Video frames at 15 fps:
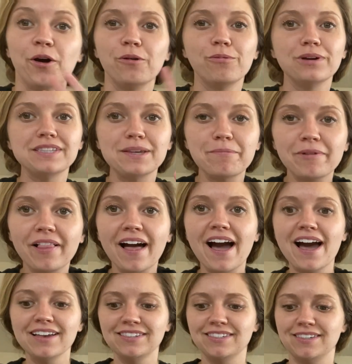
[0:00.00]
What's up,
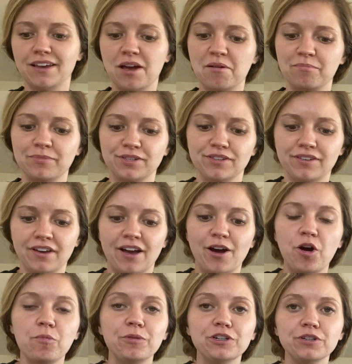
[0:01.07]
class?
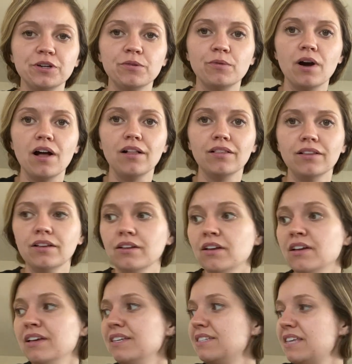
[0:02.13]
Hope you're doing well.
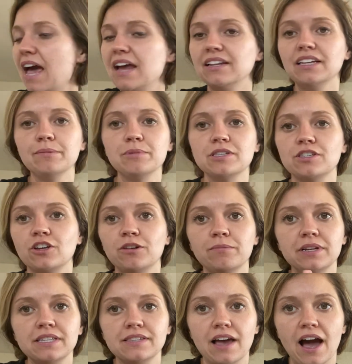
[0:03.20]
Sadly, Miss
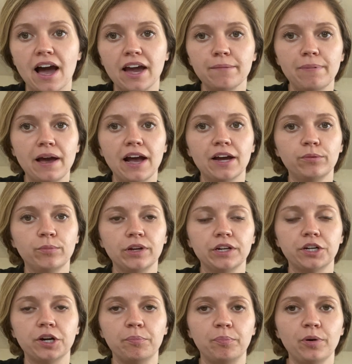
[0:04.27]
Goodman's iPad
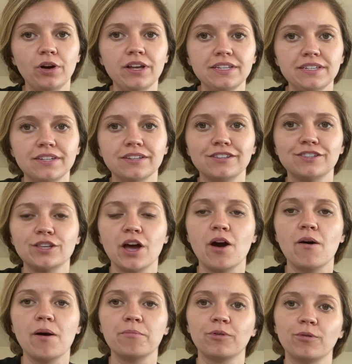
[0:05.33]
went kaput, so
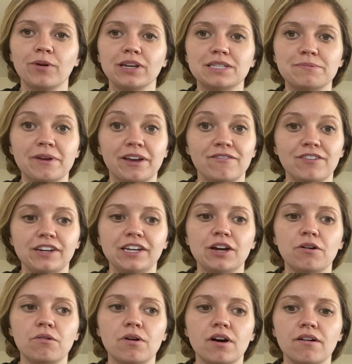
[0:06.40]
I'm going to make a
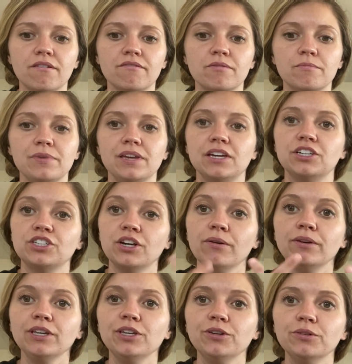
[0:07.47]
video of me
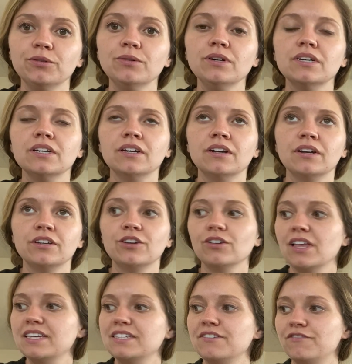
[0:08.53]
showing you your
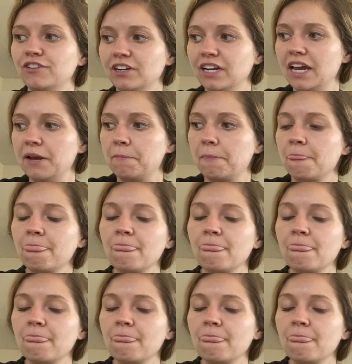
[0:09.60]
lesson for today.